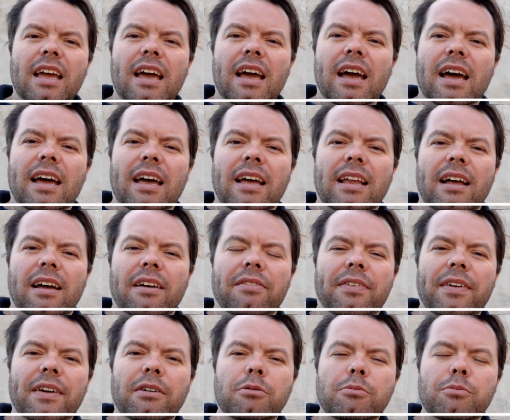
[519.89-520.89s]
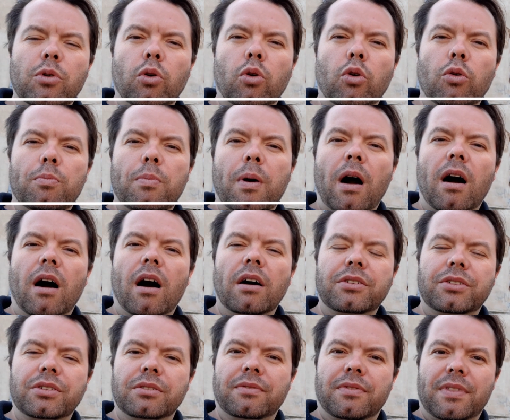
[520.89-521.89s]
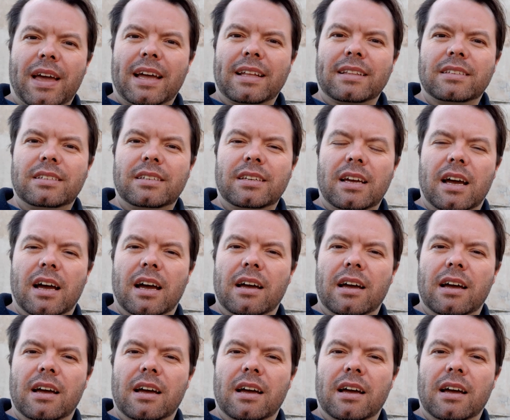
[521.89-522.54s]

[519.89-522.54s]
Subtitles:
And I feel more part of that